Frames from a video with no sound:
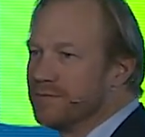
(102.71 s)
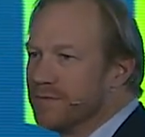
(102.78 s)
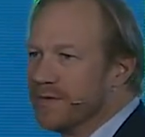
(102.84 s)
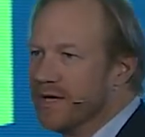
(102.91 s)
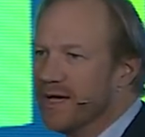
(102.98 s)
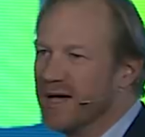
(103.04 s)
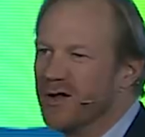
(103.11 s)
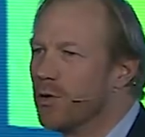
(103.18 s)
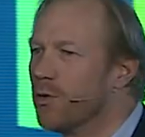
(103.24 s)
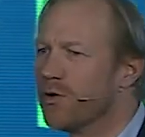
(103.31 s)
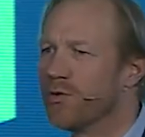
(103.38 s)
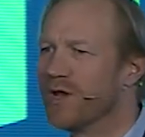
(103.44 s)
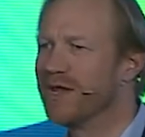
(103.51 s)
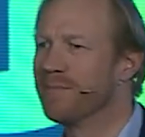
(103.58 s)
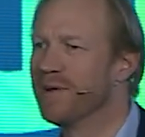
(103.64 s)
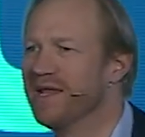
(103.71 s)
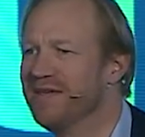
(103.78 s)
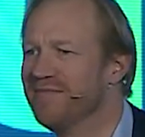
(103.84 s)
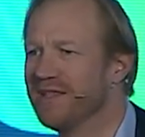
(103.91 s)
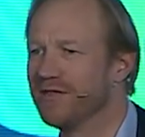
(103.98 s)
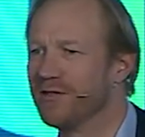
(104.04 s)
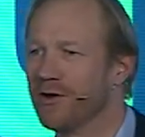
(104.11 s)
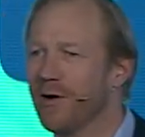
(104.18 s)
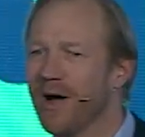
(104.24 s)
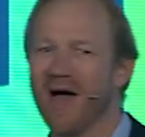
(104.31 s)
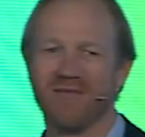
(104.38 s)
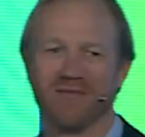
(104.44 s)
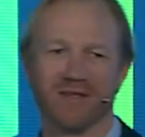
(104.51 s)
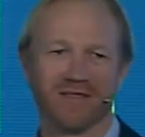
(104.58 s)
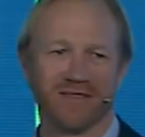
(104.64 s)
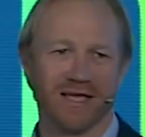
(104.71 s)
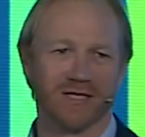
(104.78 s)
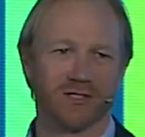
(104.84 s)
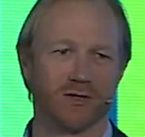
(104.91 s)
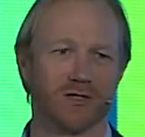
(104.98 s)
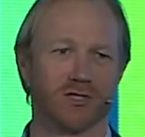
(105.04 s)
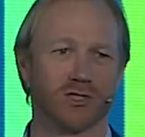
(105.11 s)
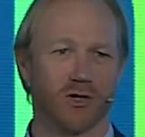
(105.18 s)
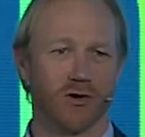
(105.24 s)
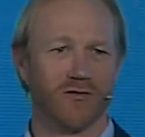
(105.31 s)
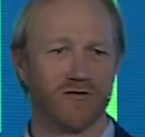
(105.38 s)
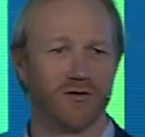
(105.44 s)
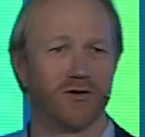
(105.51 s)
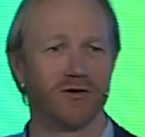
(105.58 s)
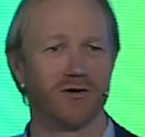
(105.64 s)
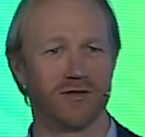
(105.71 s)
No one really believed in, you know, having things on a server.